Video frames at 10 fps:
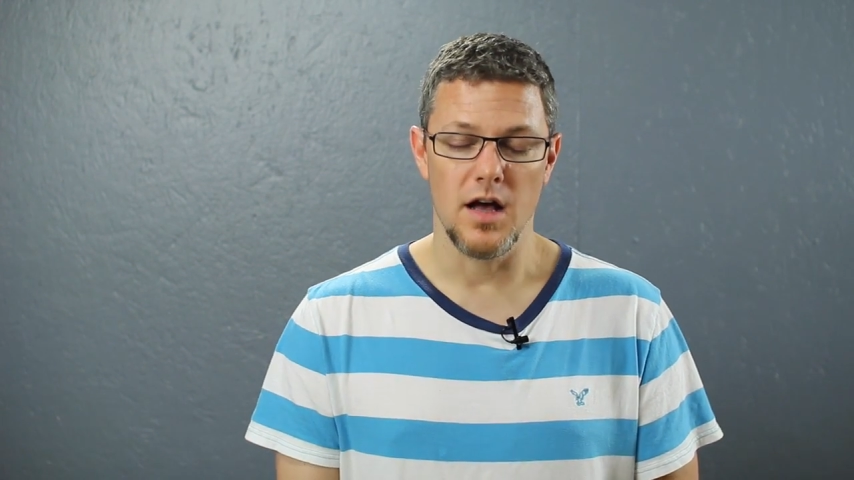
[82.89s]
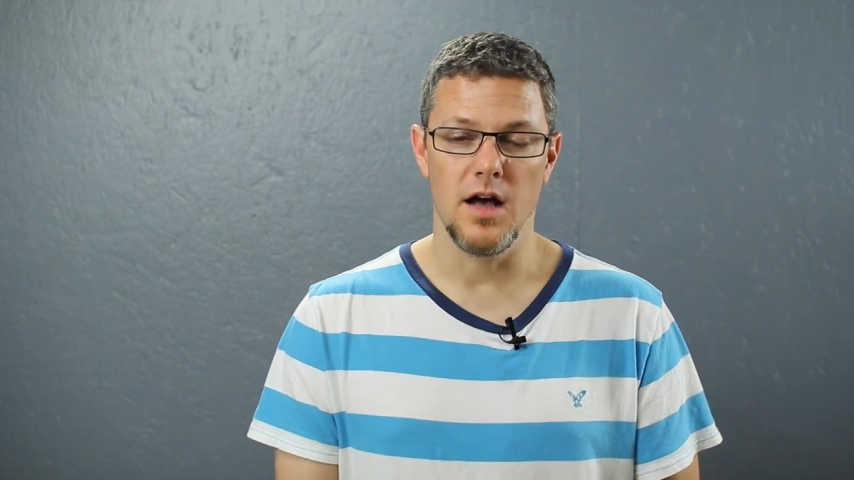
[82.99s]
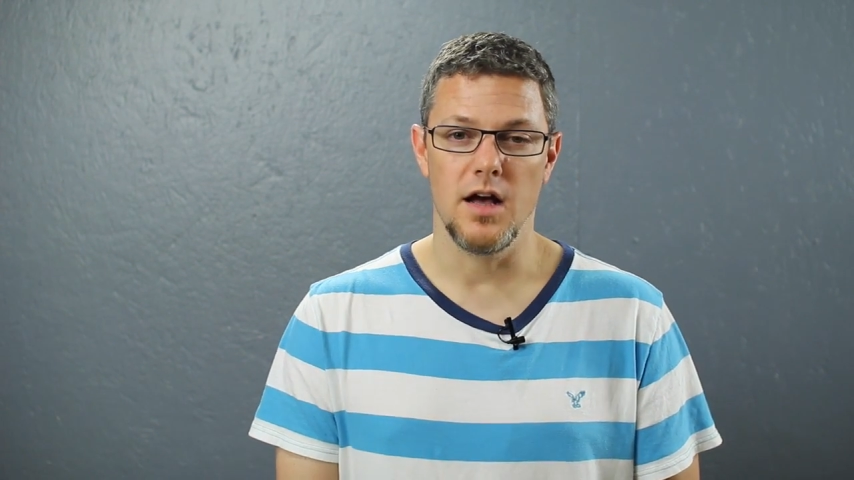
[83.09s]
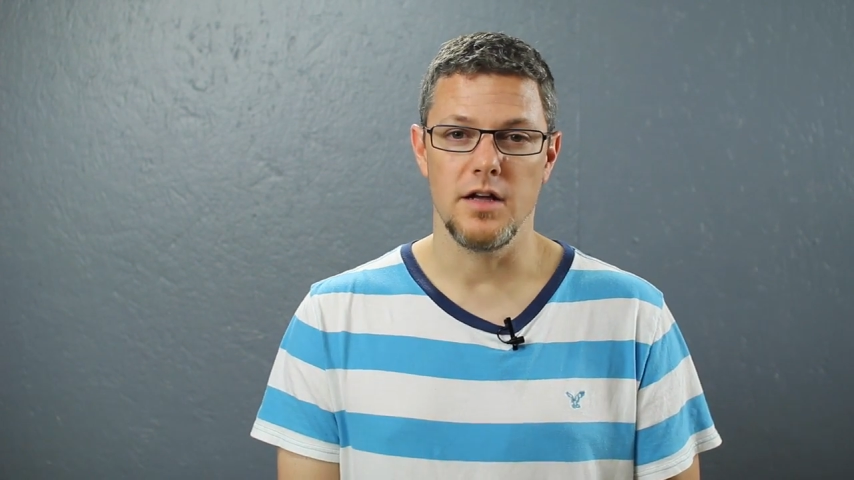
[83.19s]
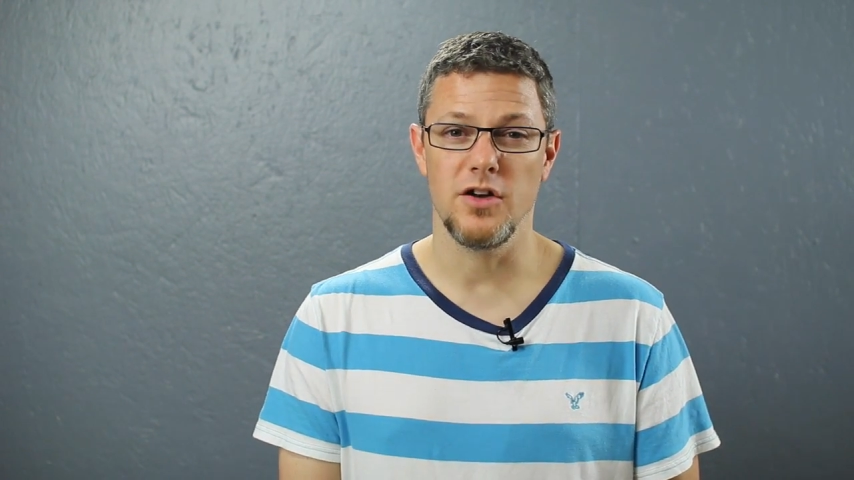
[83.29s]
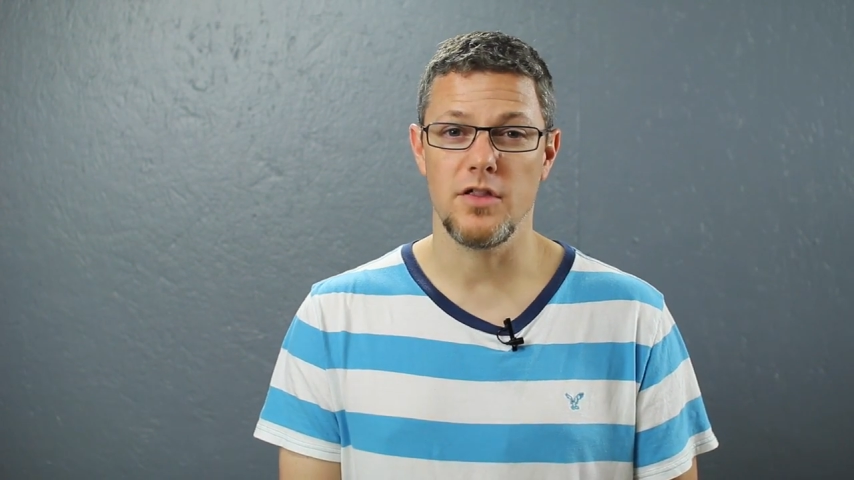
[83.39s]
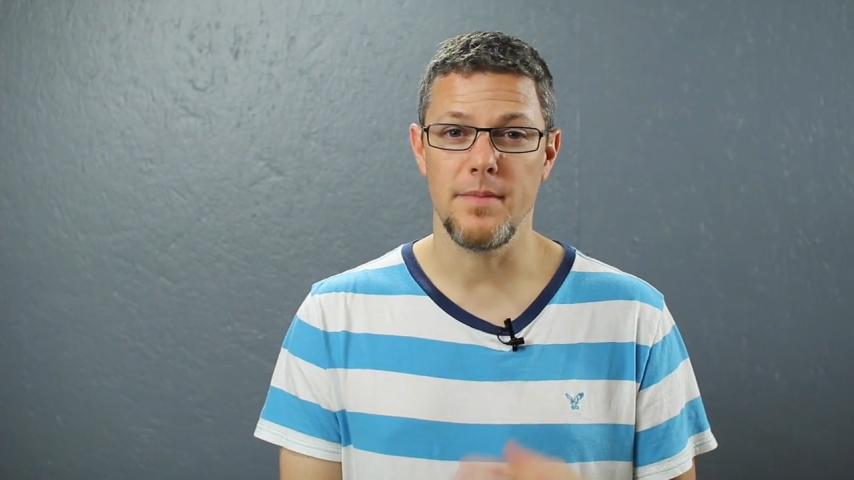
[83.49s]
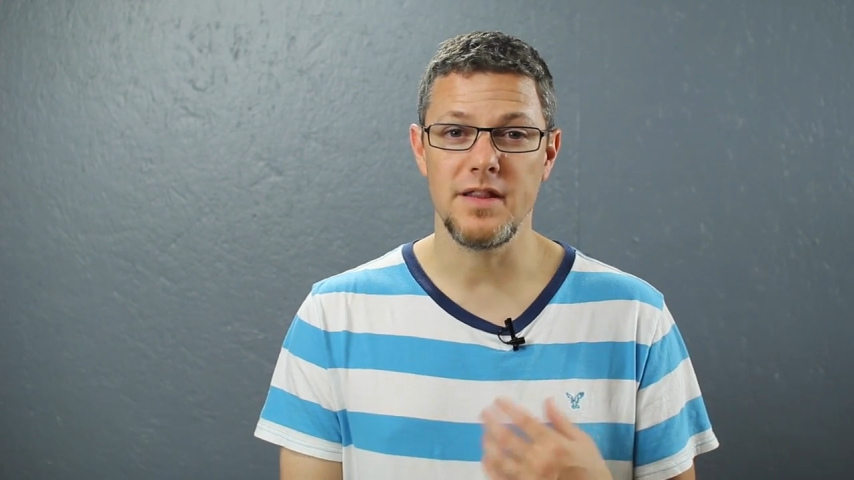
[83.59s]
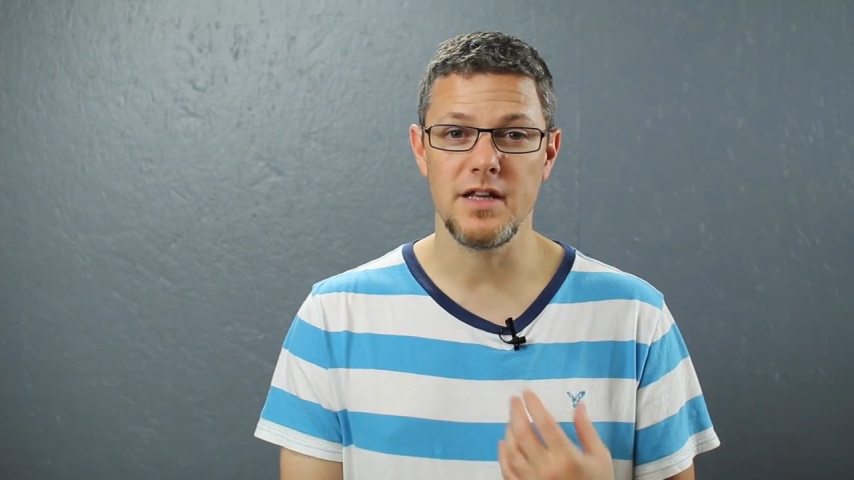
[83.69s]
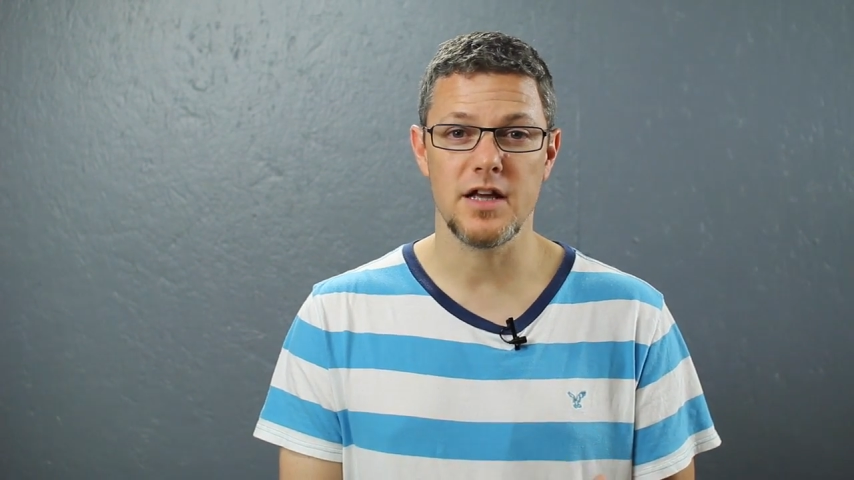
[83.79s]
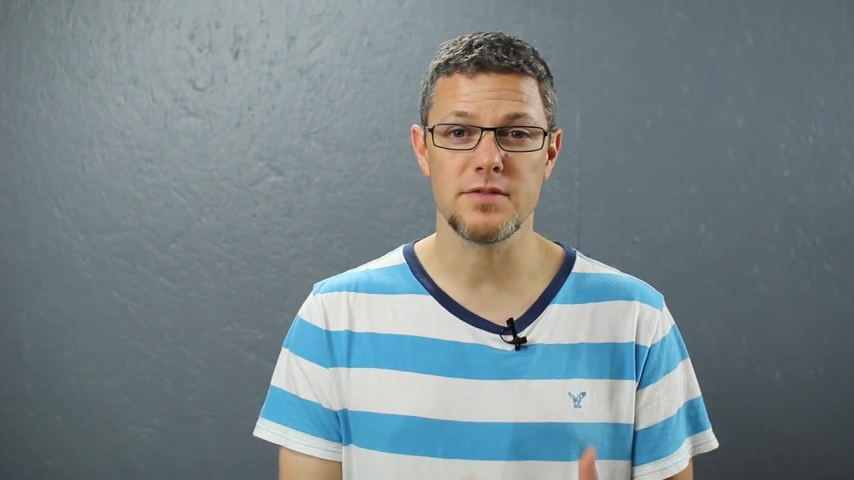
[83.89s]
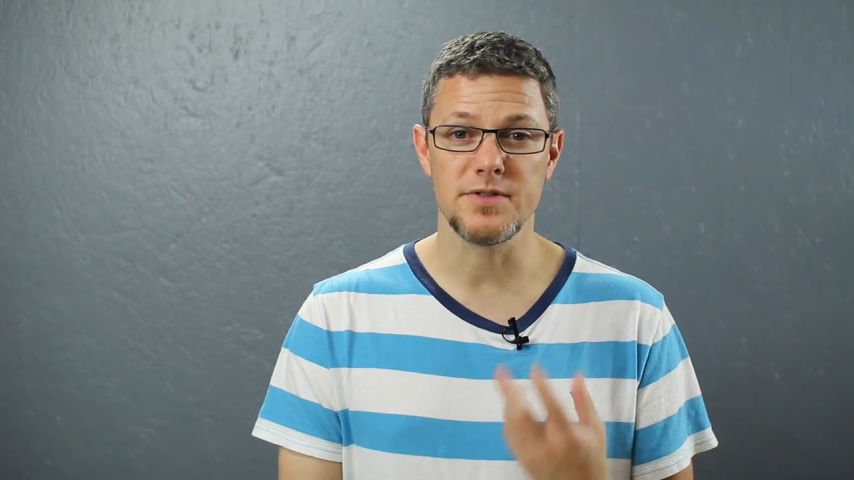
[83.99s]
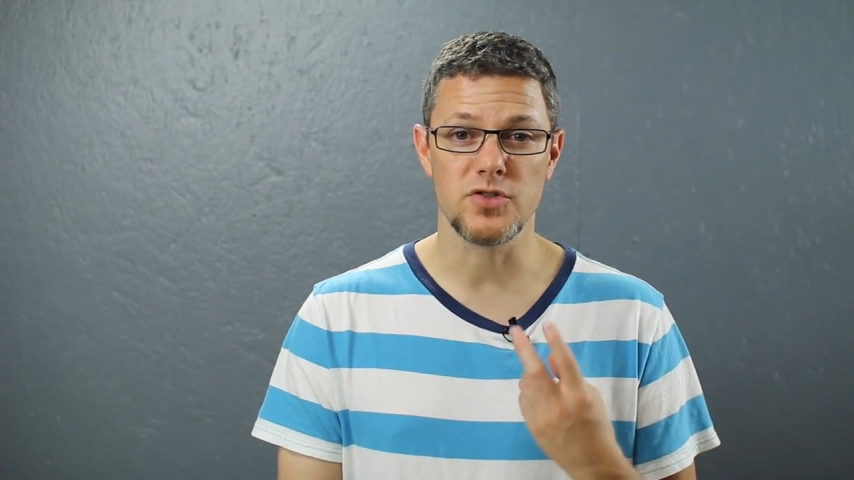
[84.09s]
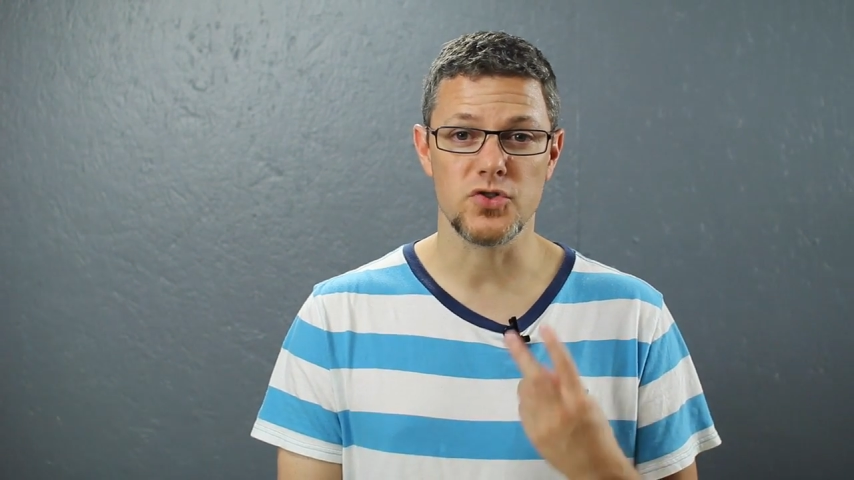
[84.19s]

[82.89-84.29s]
they made the announcements,